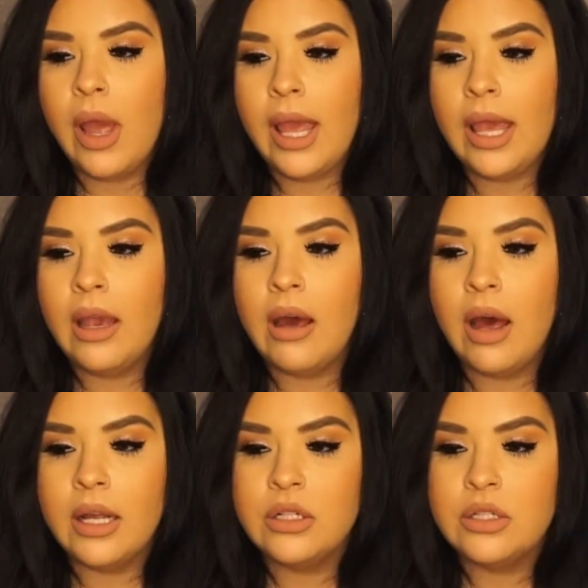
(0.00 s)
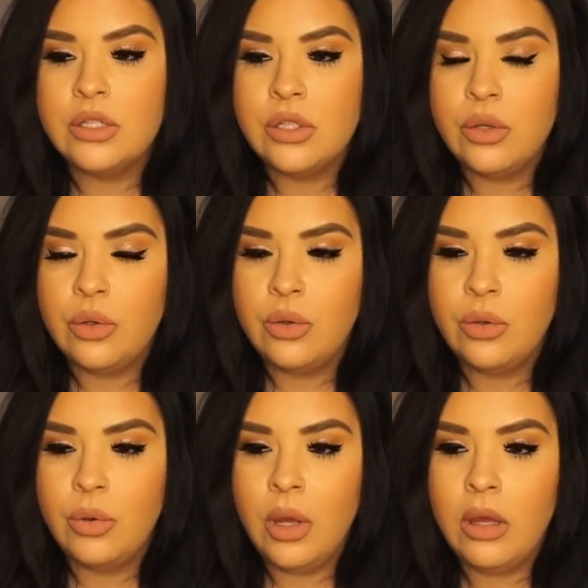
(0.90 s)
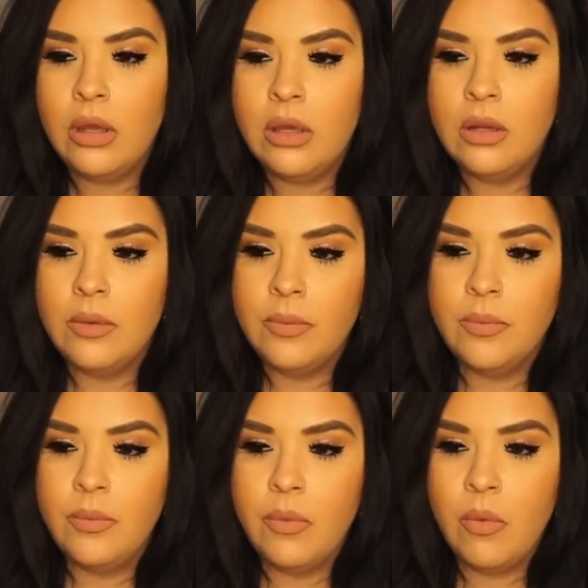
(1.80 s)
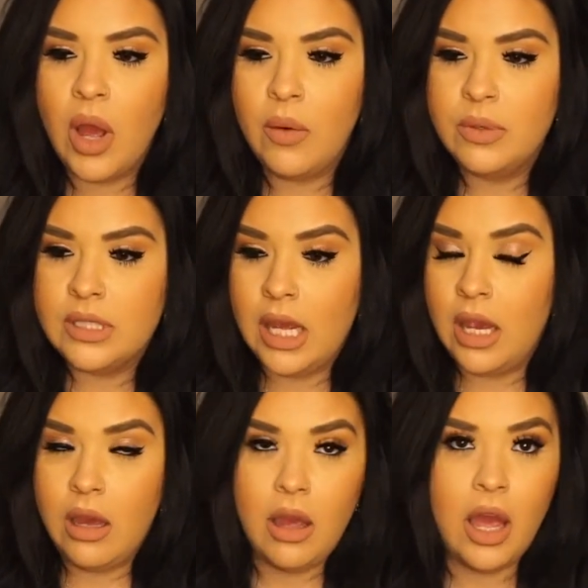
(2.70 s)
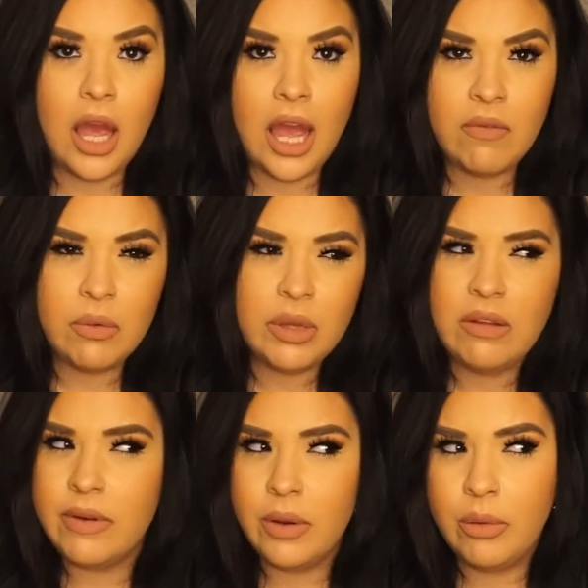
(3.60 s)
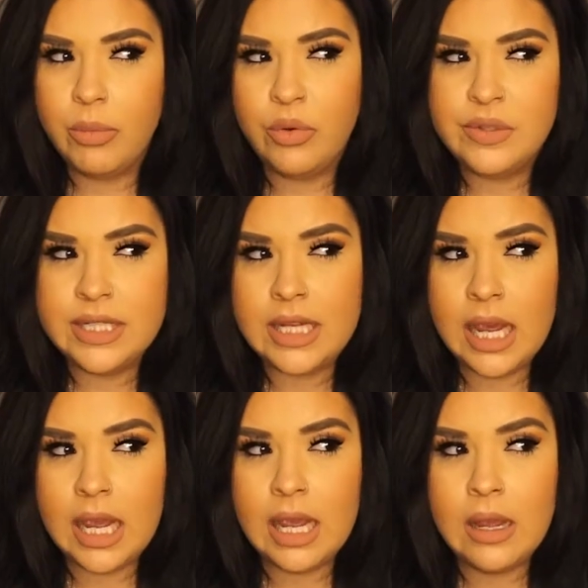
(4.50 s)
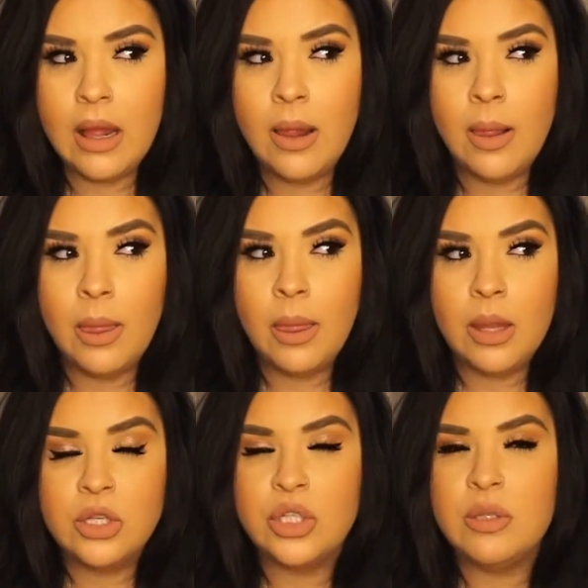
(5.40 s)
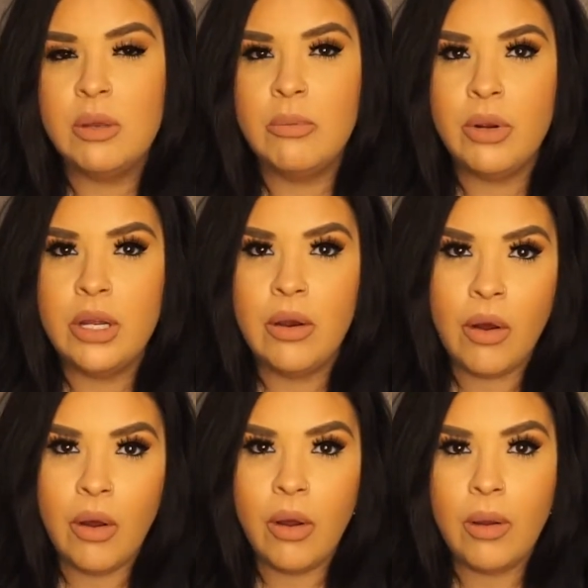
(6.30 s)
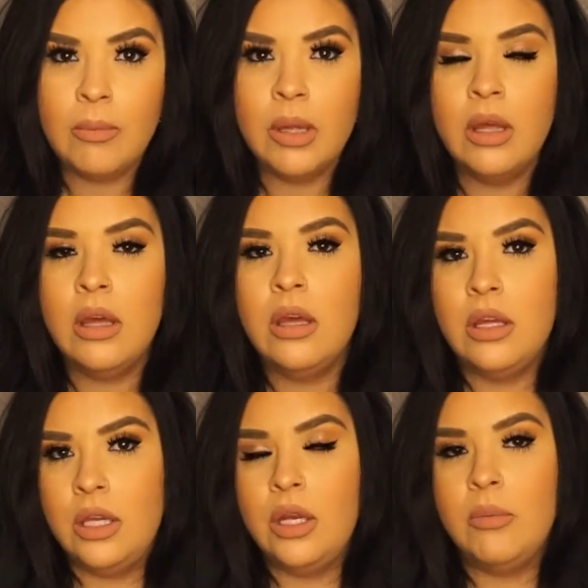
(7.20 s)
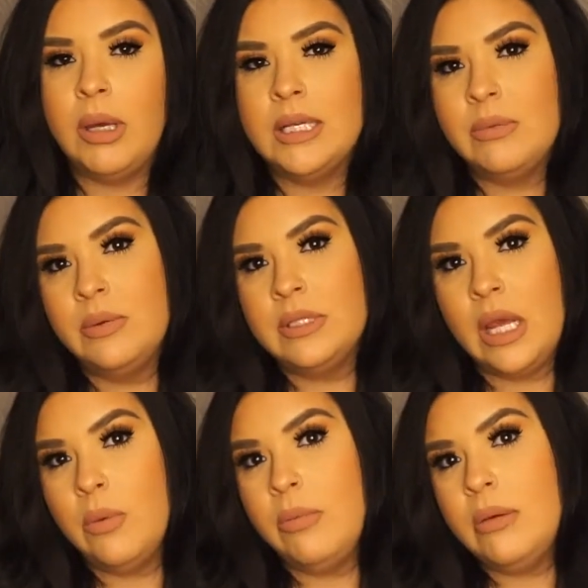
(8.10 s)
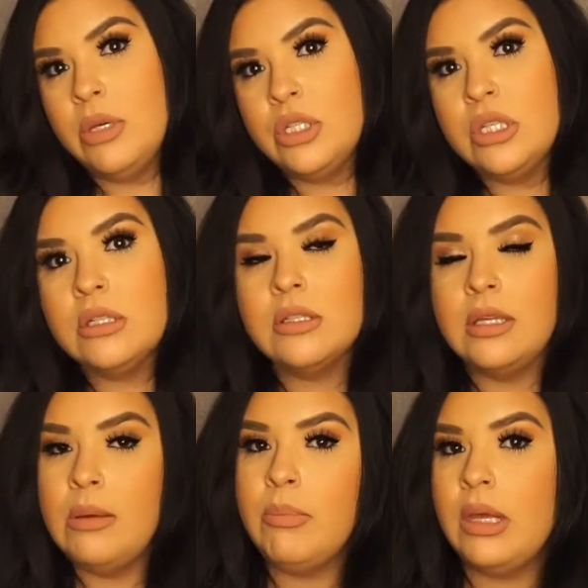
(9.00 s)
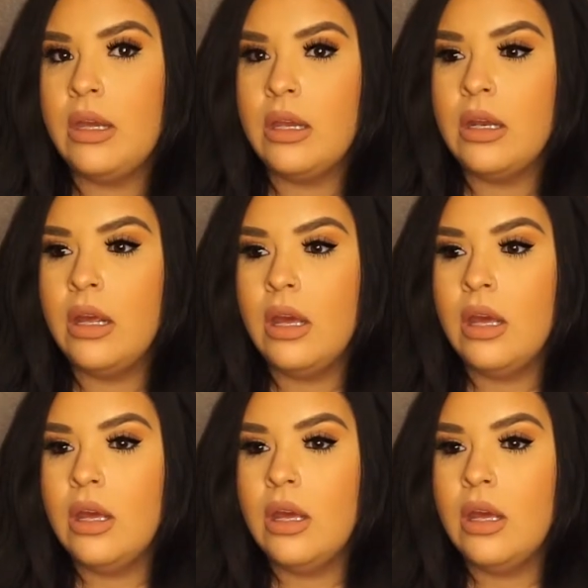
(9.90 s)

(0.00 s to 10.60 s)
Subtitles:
it got to, I was like, I haven't really felt her move today. She's been pretty calm. You know, my husband was like, well, maybe she's sleeping.